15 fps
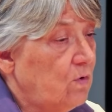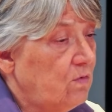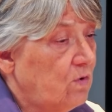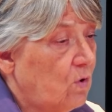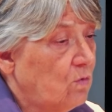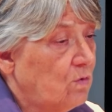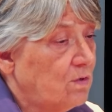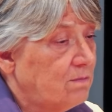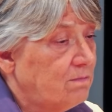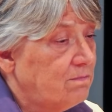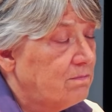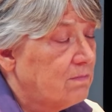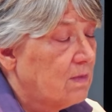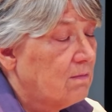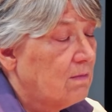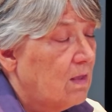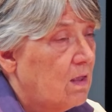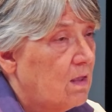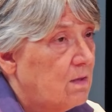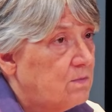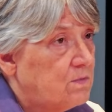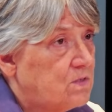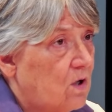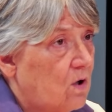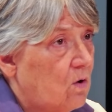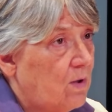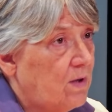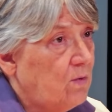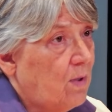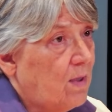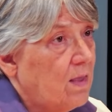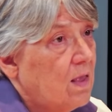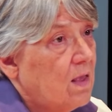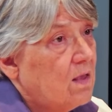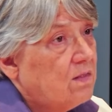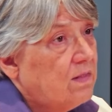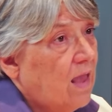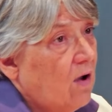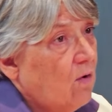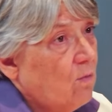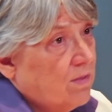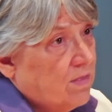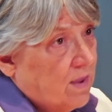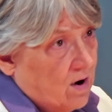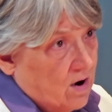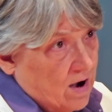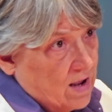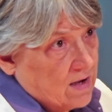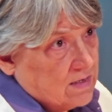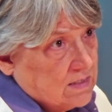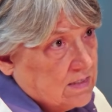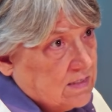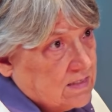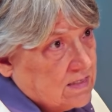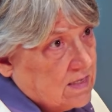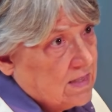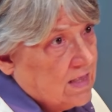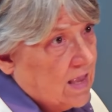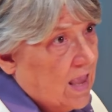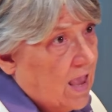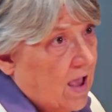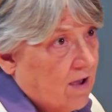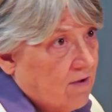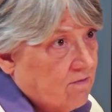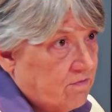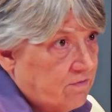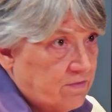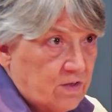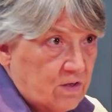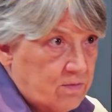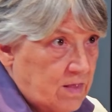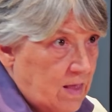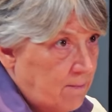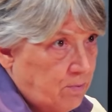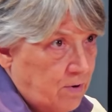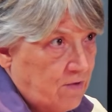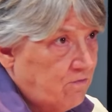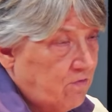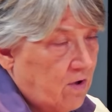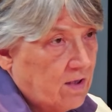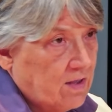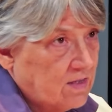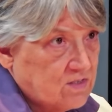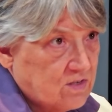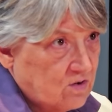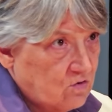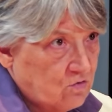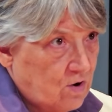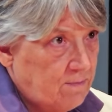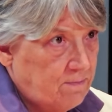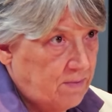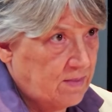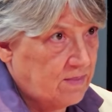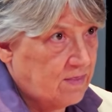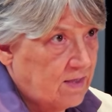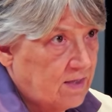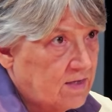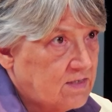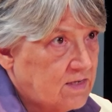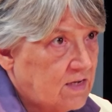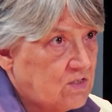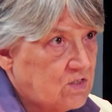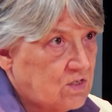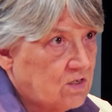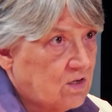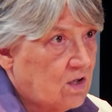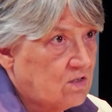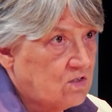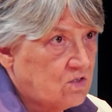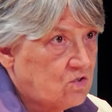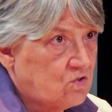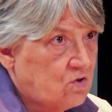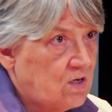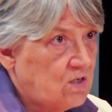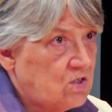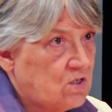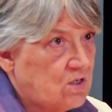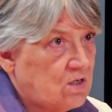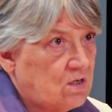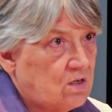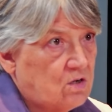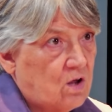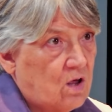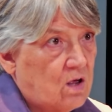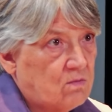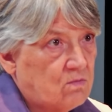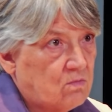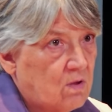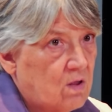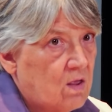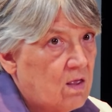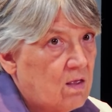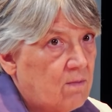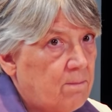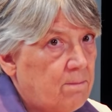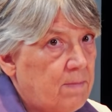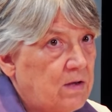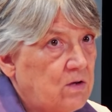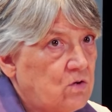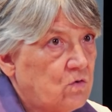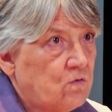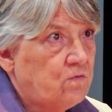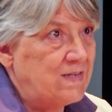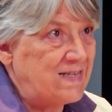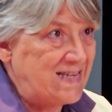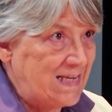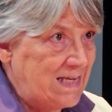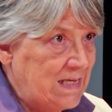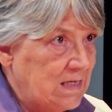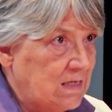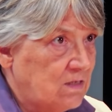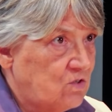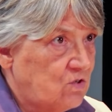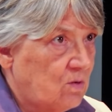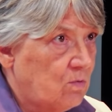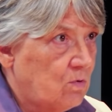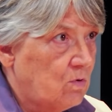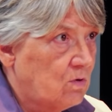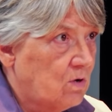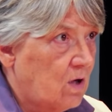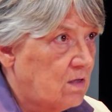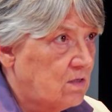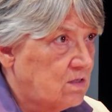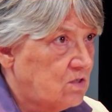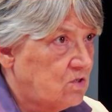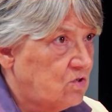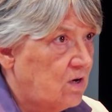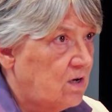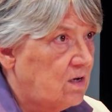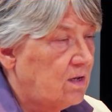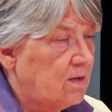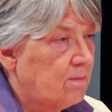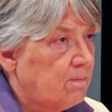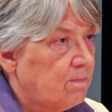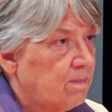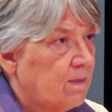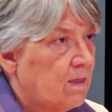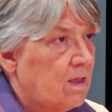or even older. So anyway, now where they're at is that they have that brain fog. It's a great big thing: attention, concentration, mental fatigue, trouble concentrating.